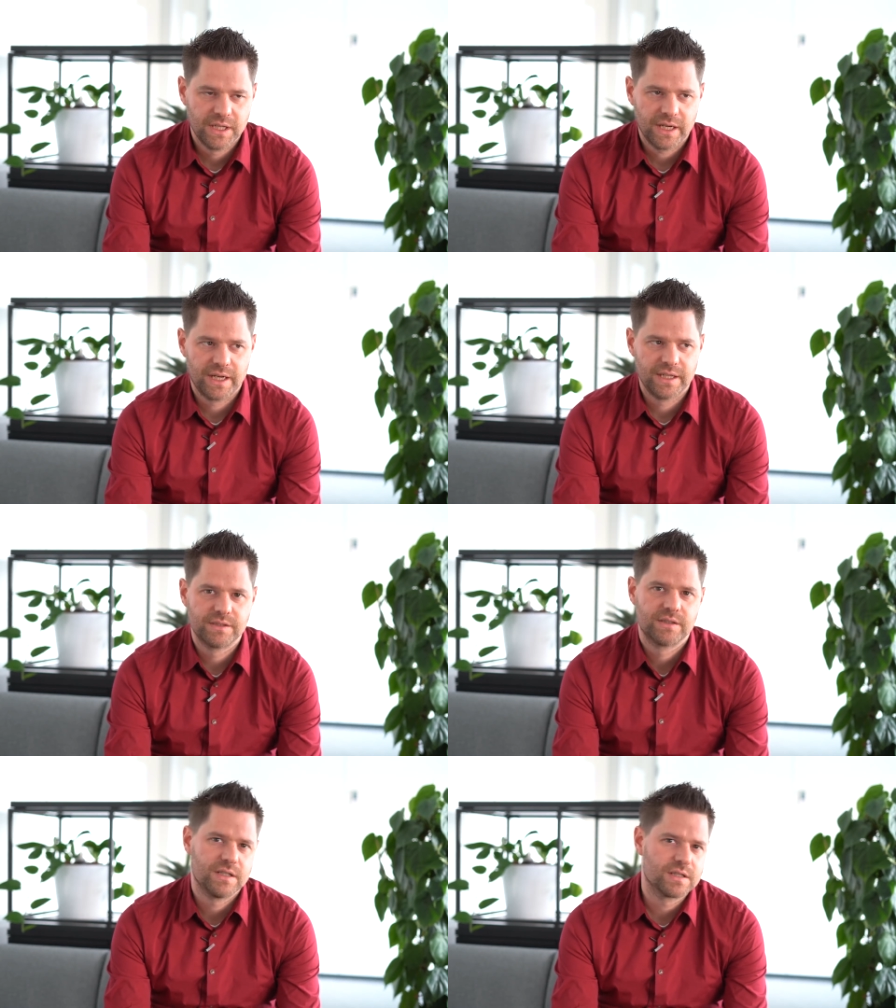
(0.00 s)

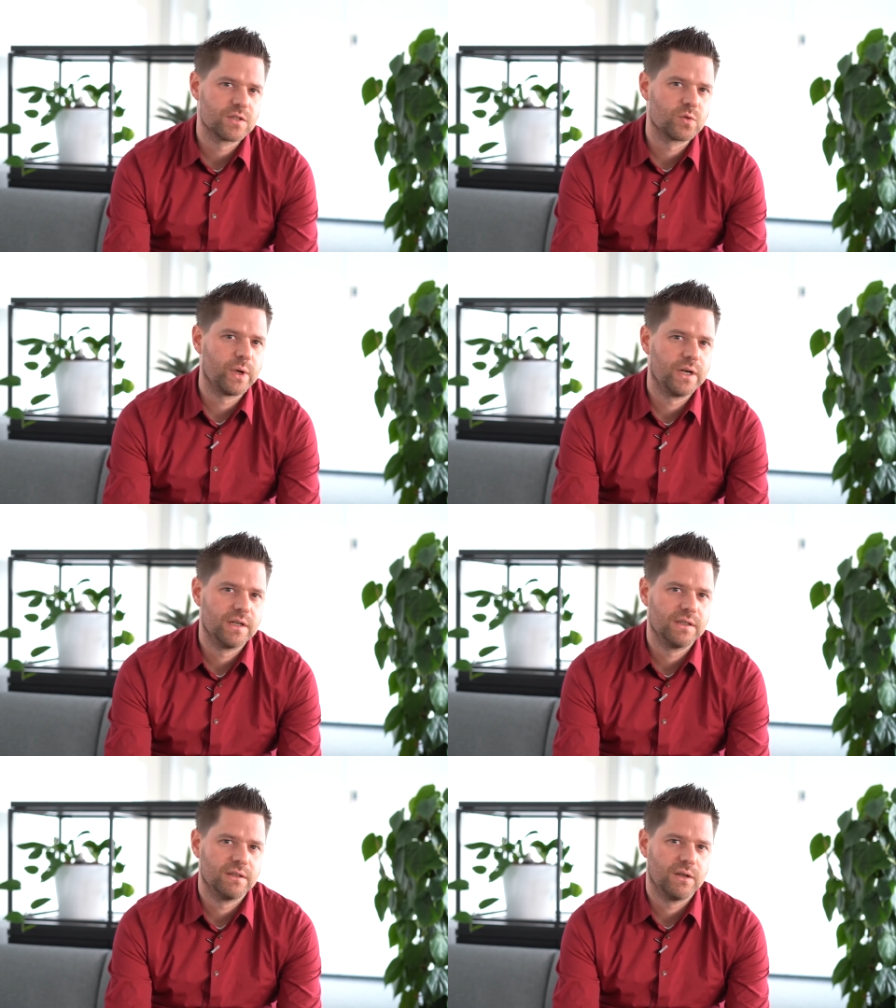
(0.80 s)
And this is
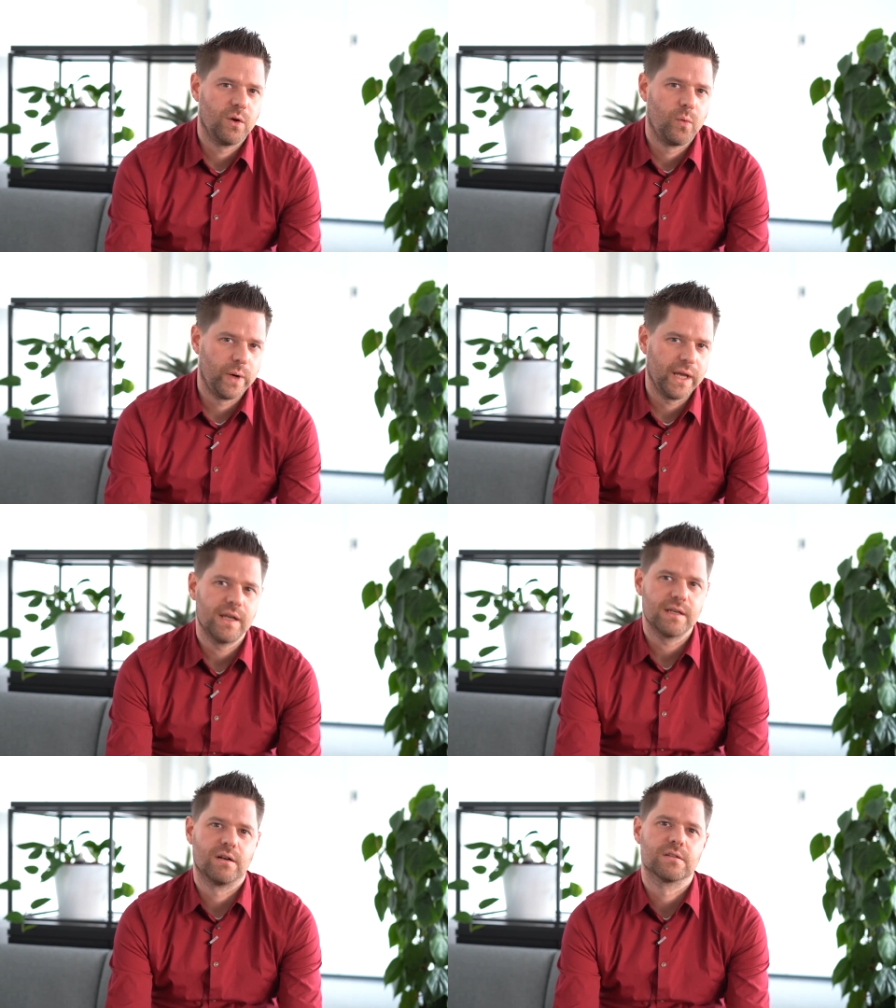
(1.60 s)
where
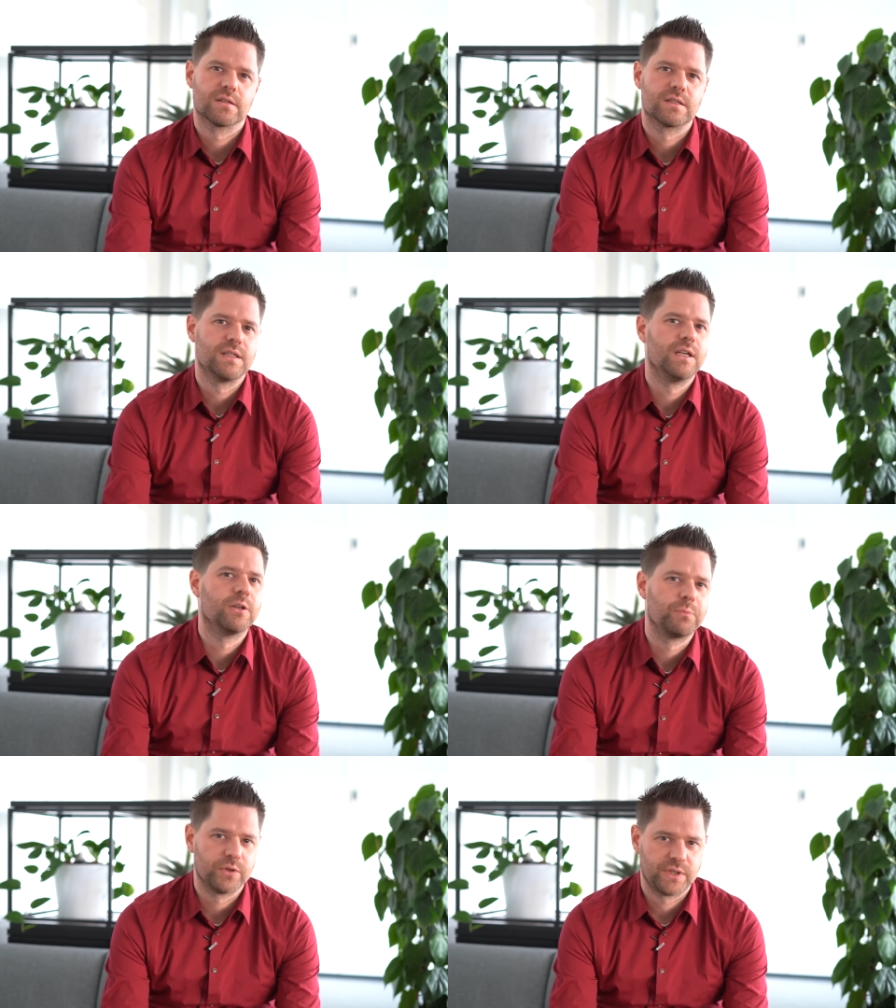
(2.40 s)
we also see a
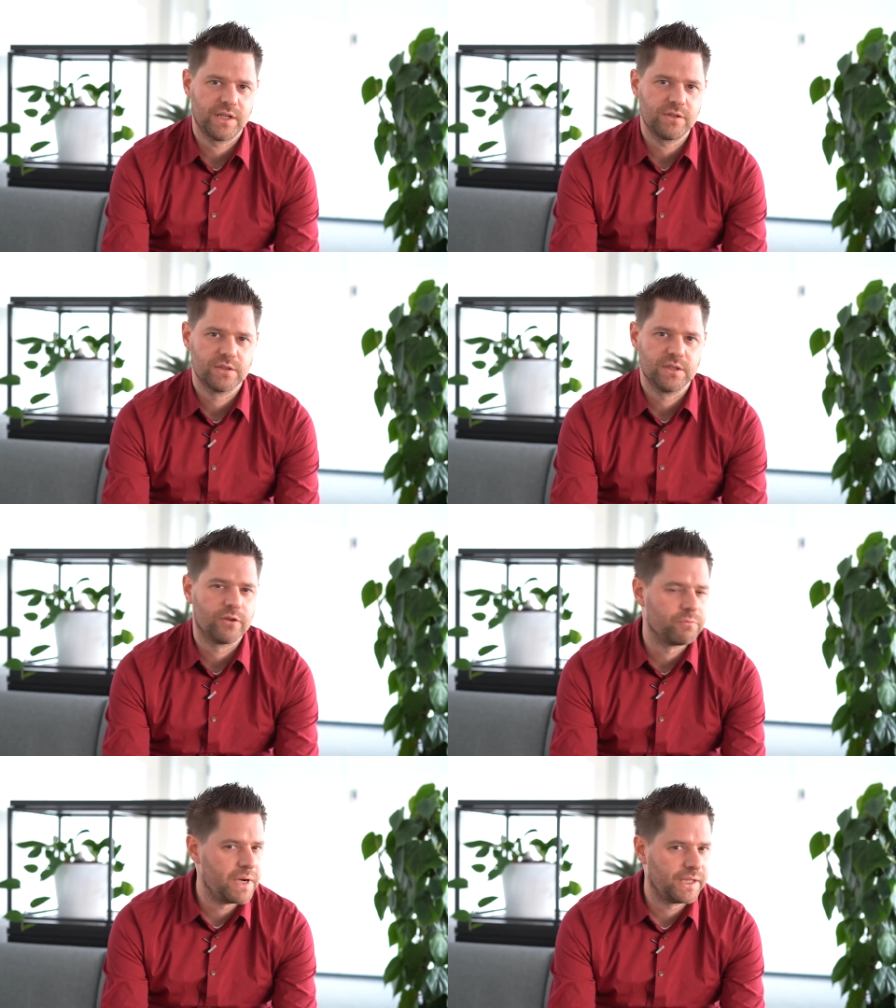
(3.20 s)
good potential
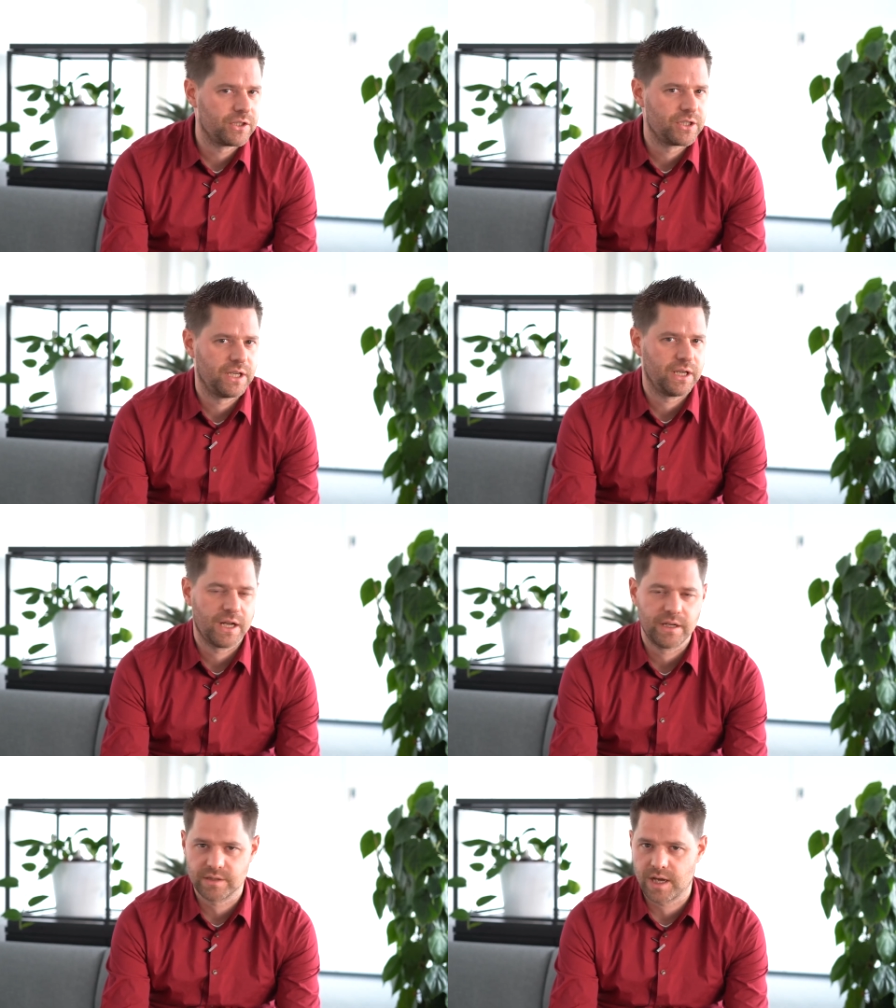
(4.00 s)
of managing
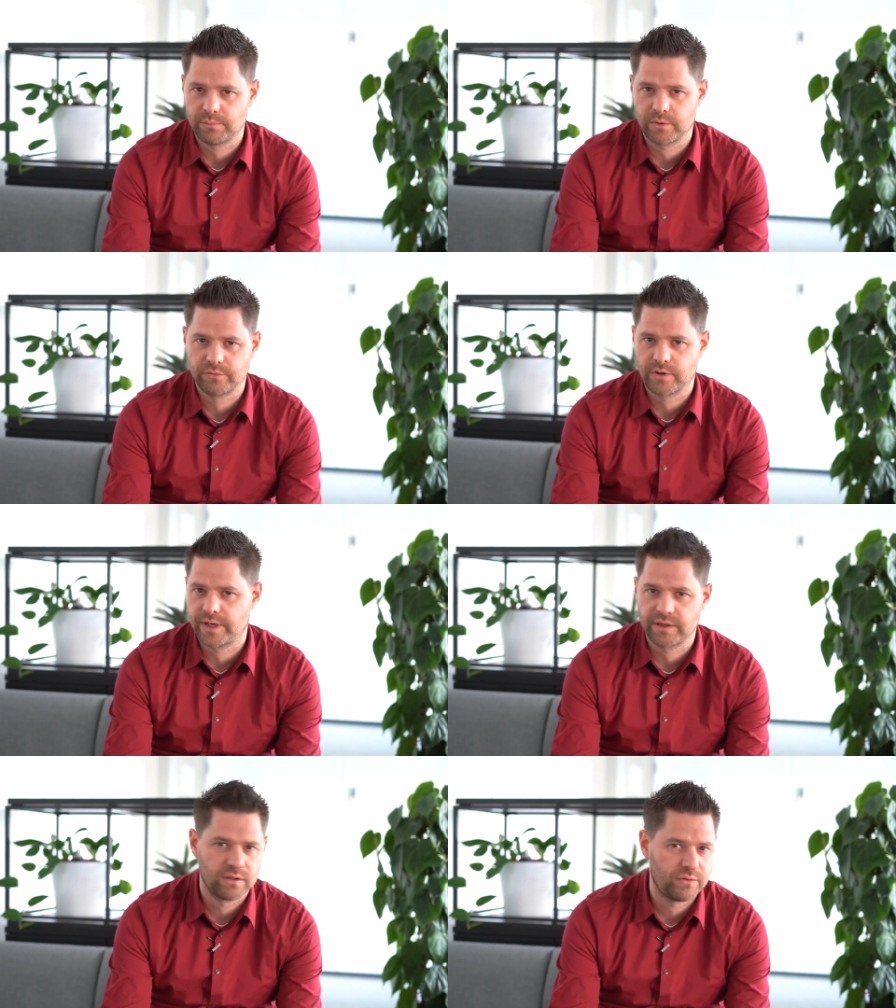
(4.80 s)
any type of
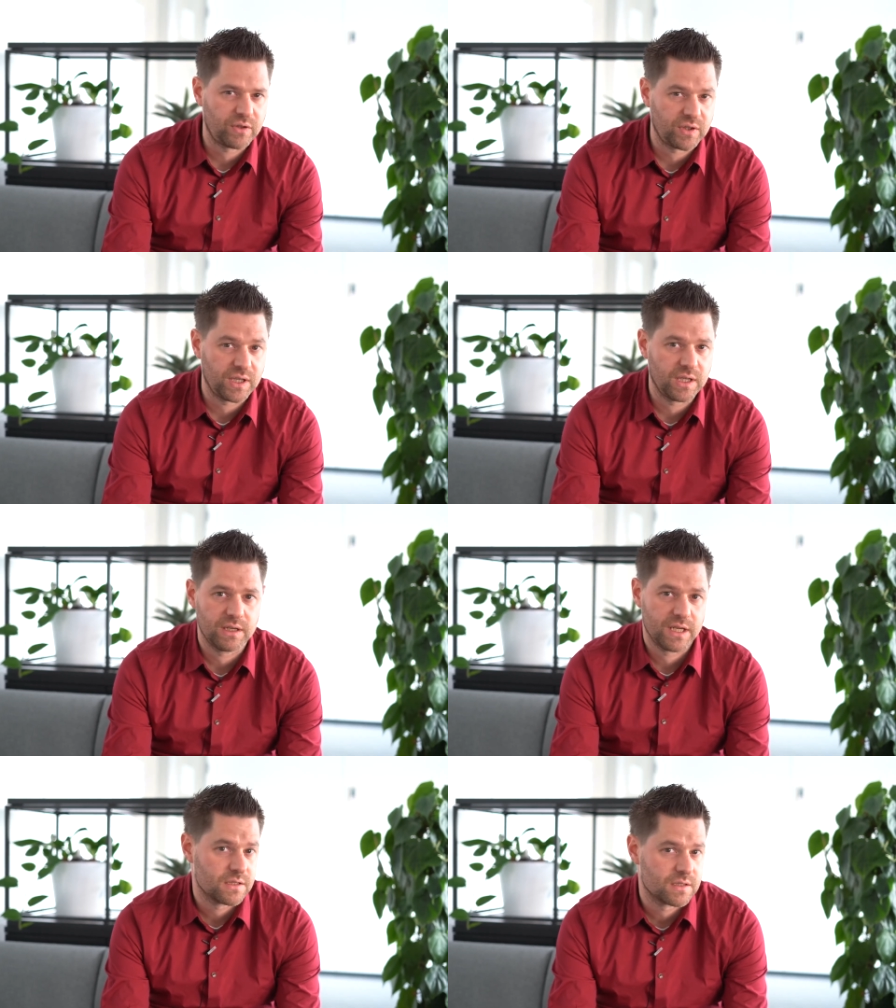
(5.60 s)

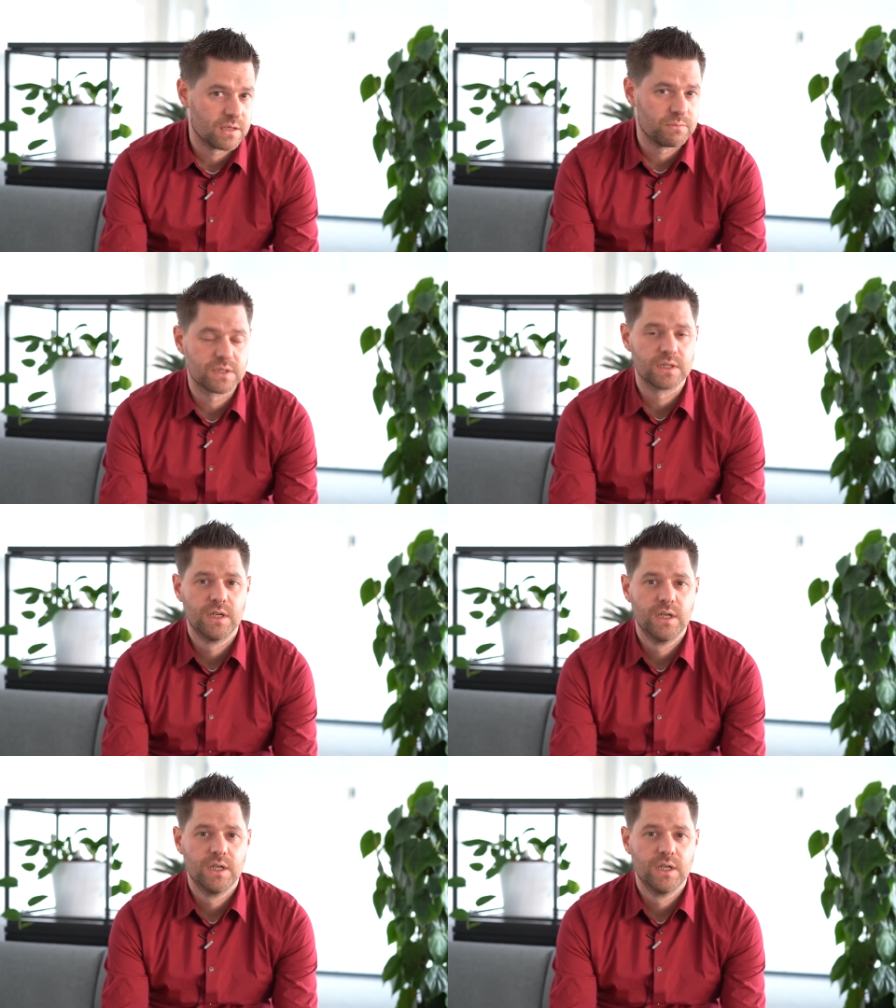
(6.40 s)
connectivity, eSIMs,